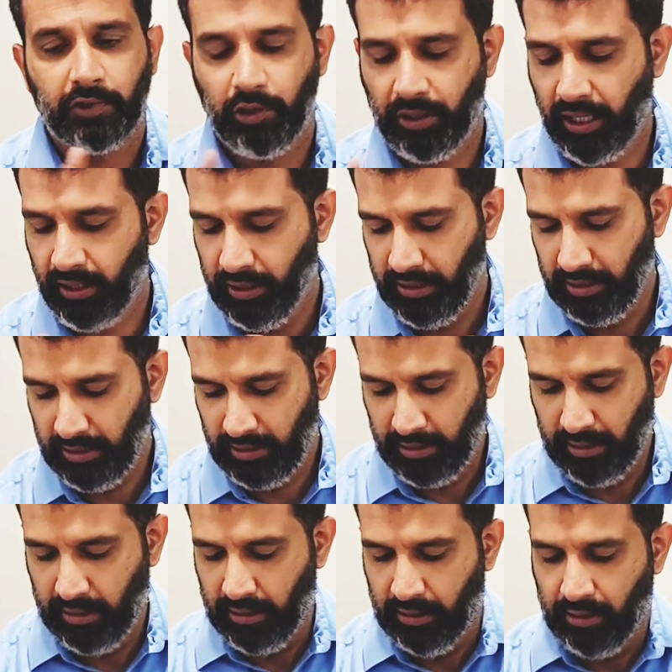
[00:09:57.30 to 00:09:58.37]
Okay,
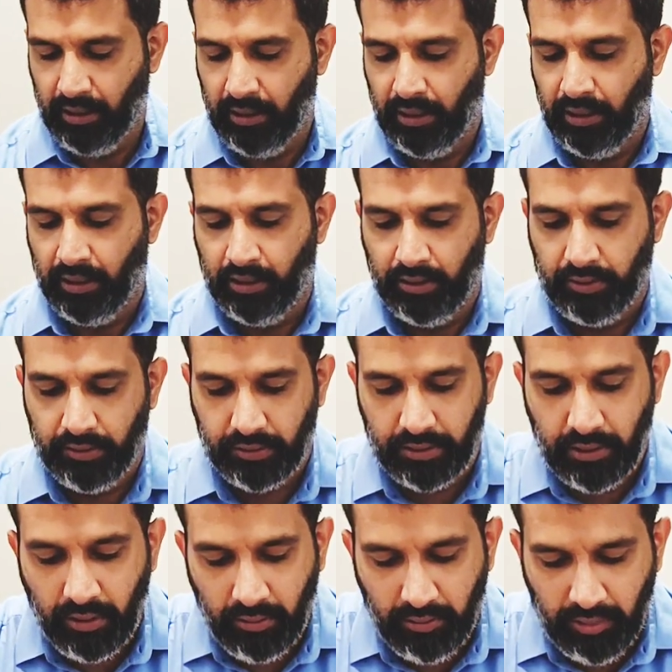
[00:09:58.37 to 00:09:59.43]

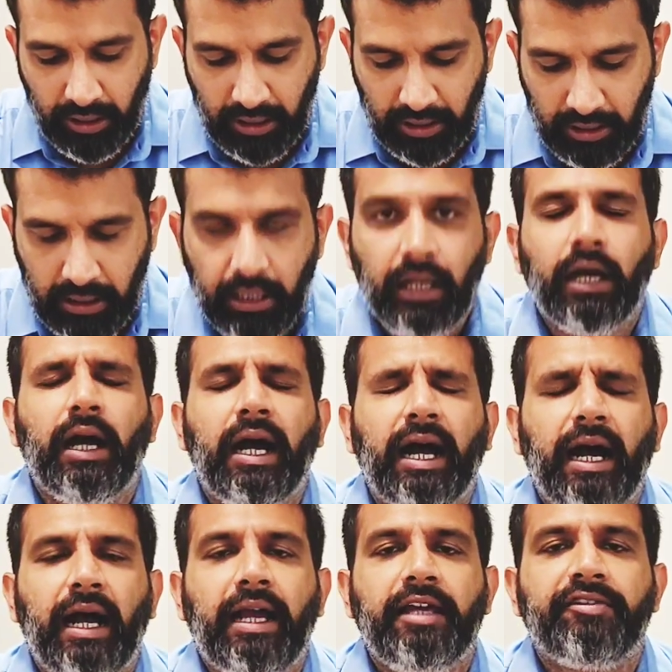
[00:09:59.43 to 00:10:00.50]
so
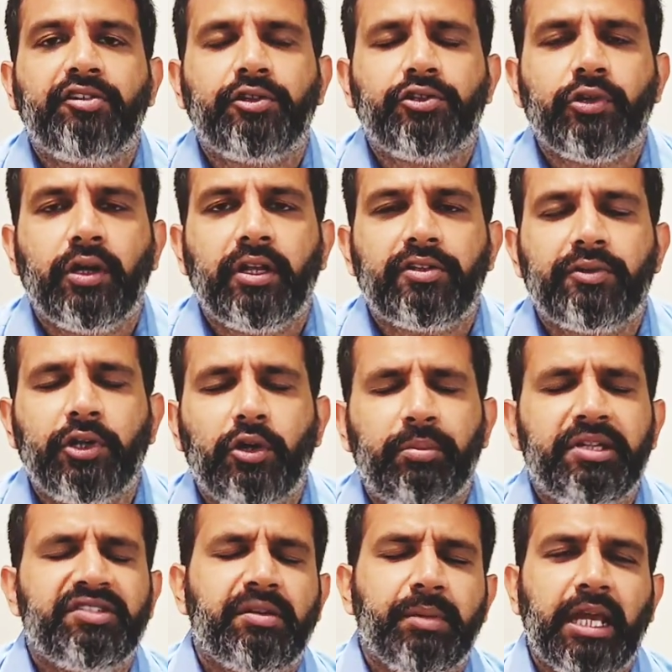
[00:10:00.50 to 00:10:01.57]
If you enjoyed this video,
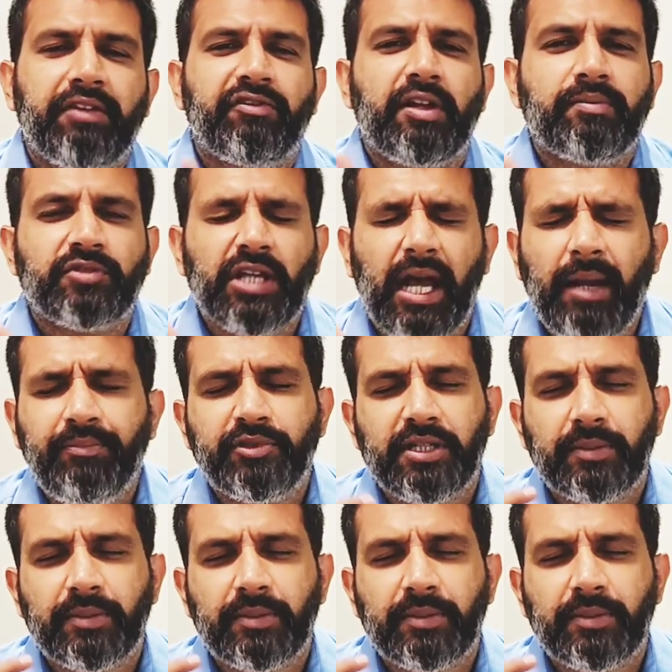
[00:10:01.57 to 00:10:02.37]
please give me a thumbs up,